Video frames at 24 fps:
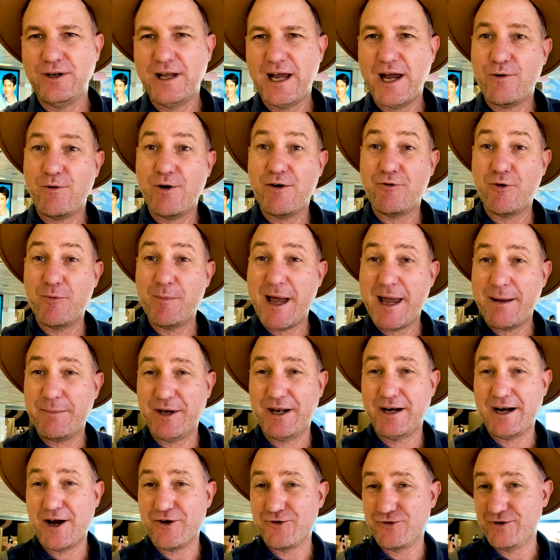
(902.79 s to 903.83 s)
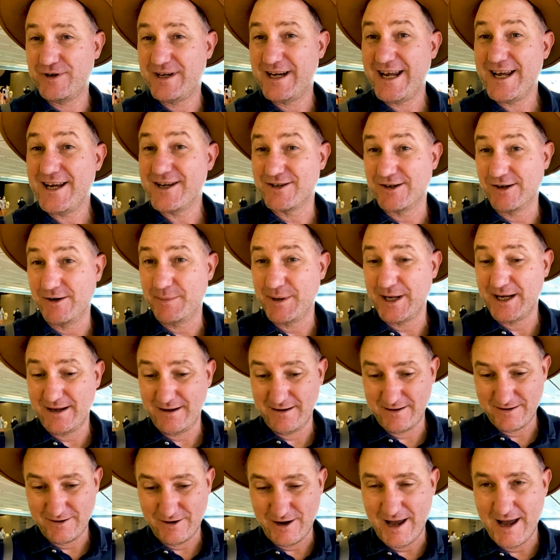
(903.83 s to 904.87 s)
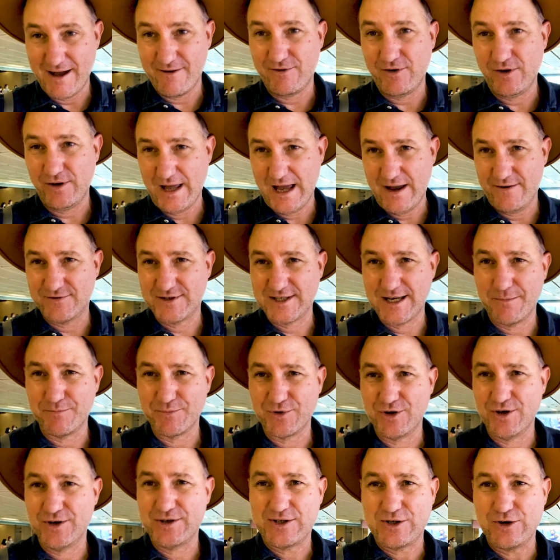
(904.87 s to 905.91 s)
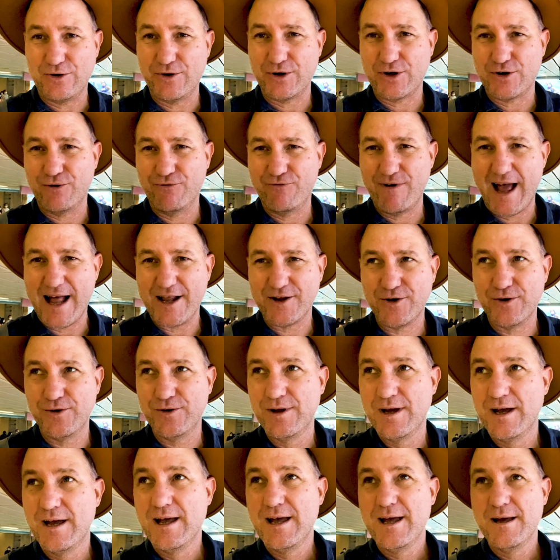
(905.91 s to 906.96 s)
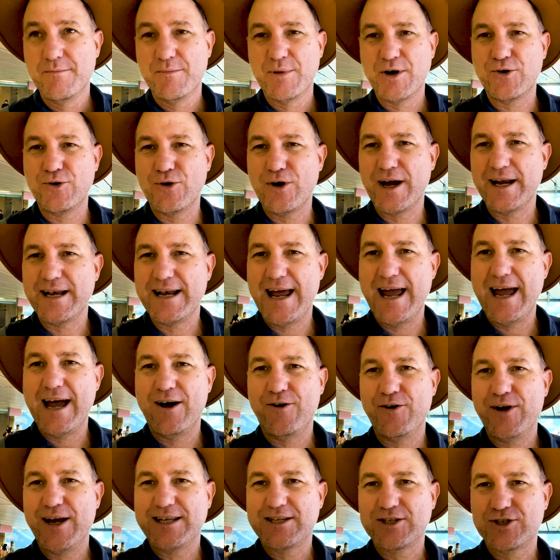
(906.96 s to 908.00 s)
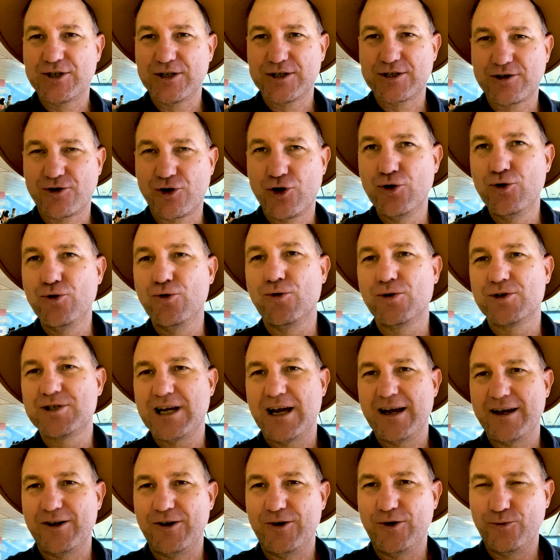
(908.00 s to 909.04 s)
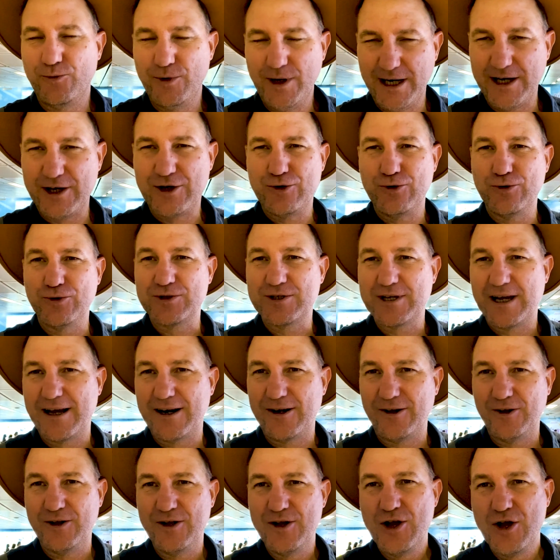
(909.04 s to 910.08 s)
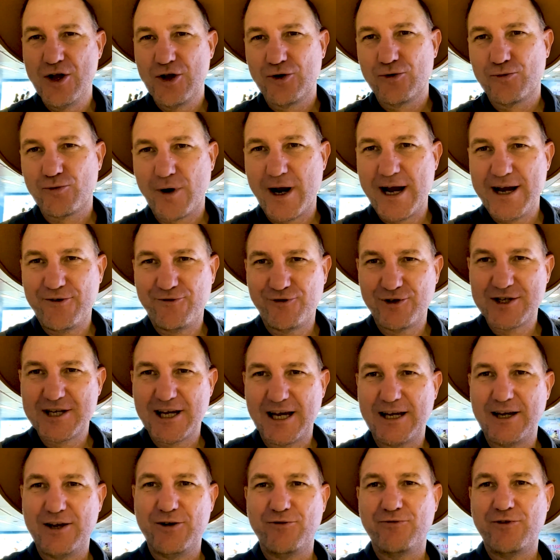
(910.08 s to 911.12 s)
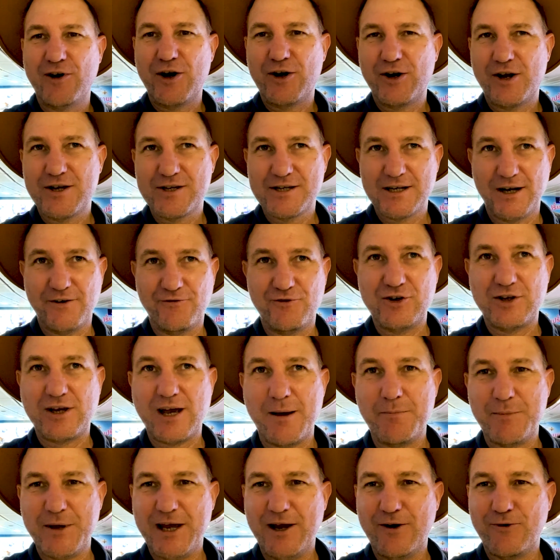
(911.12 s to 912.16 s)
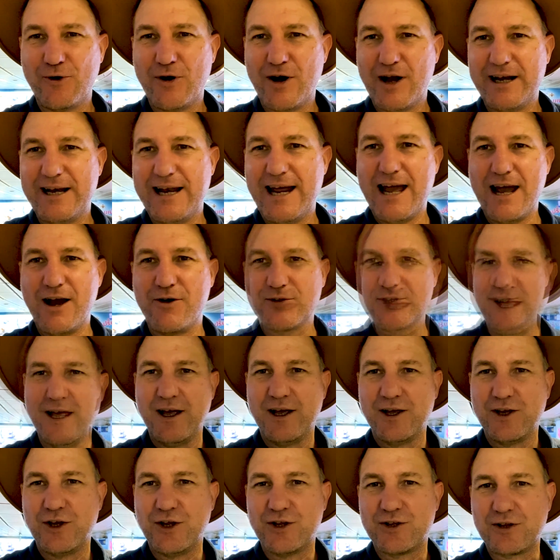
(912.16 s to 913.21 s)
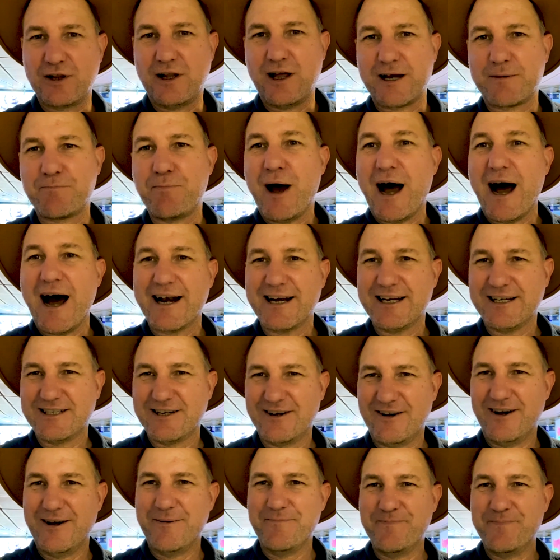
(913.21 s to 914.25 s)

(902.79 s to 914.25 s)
However, maybe in 100 years it'll have some historical value, but right now it's just a cool tunnel, really cool tunnel, great for taking photos, and if you come here right now, it's like party time.